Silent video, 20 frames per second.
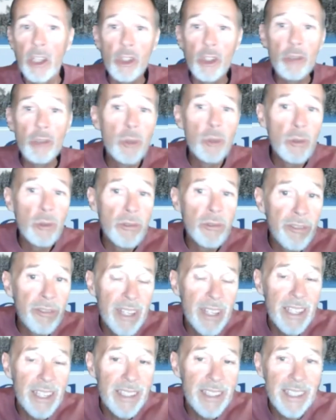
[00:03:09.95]
New moon
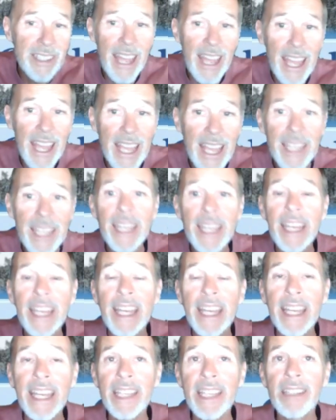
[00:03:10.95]
feast day
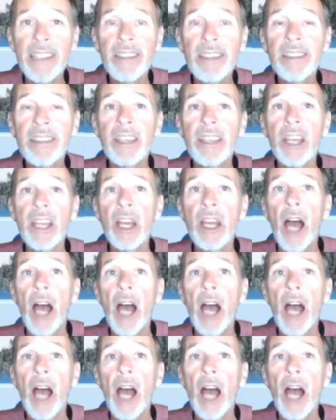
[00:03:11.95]
is